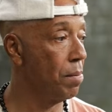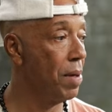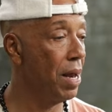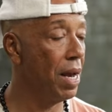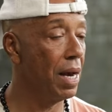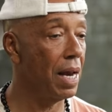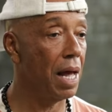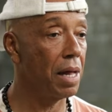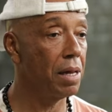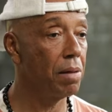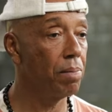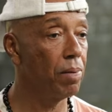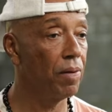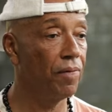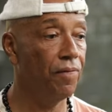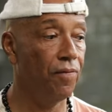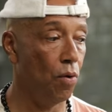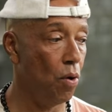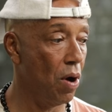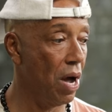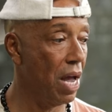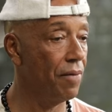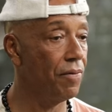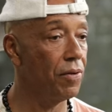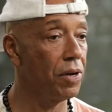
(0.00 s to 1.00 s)
minute
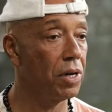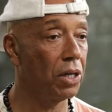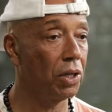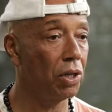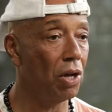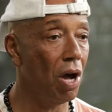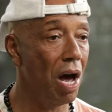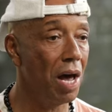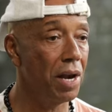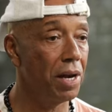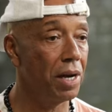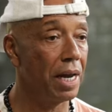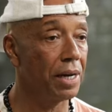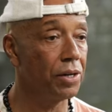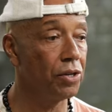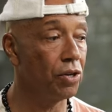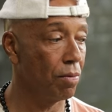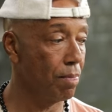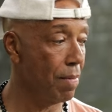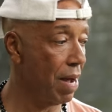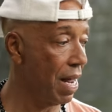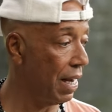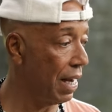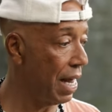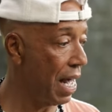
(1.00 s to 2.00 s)
before I even started, I took
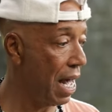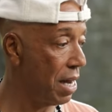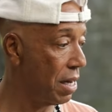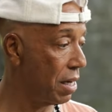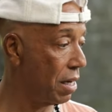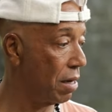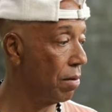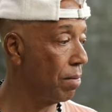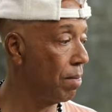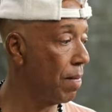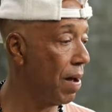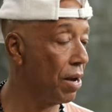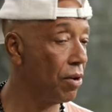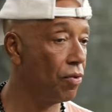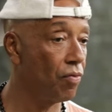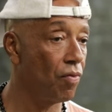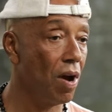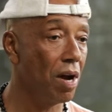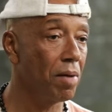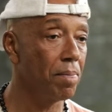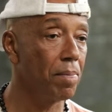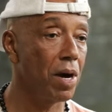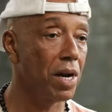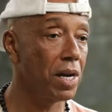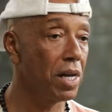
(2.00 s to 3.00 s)
my last of my
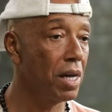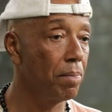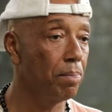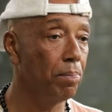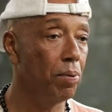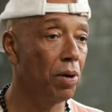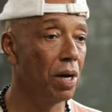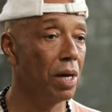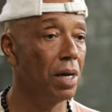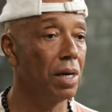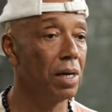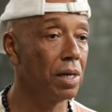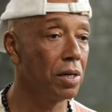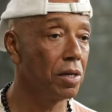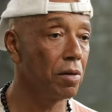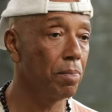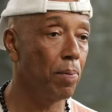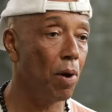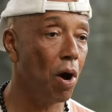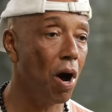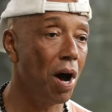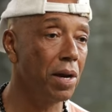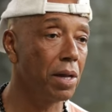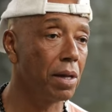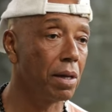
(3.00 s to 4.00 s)
drug money and put it into
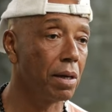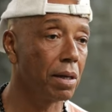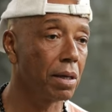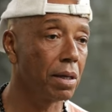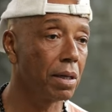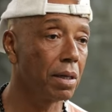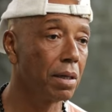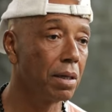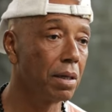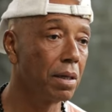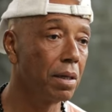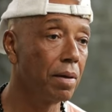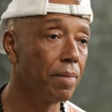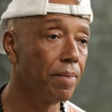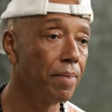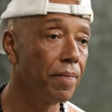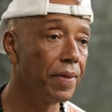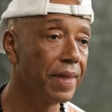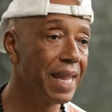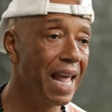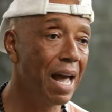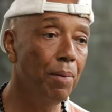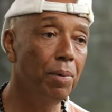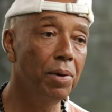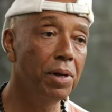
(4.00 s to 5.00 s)
parties.
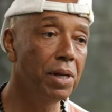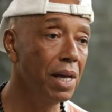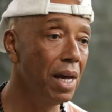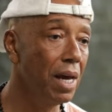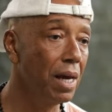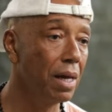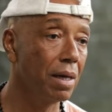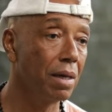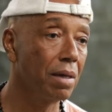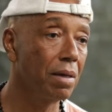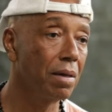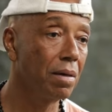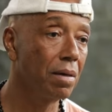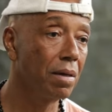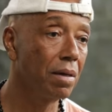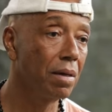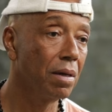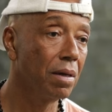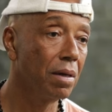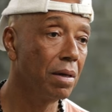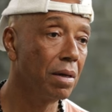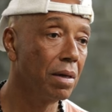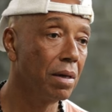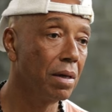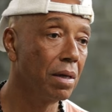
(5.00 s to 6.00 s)
That was it.
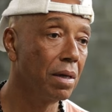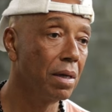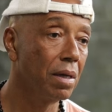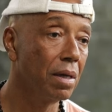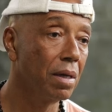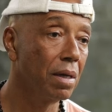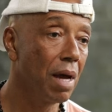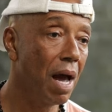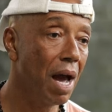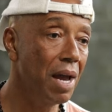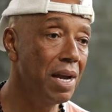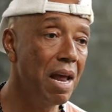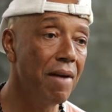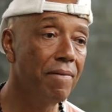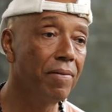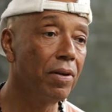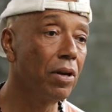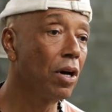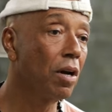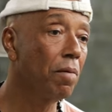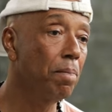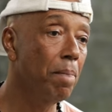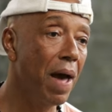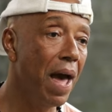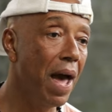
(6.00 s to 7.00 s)
I never
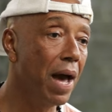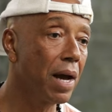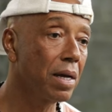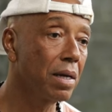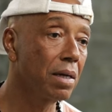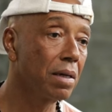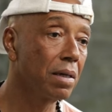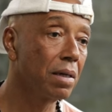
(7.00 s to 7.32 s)
looked back.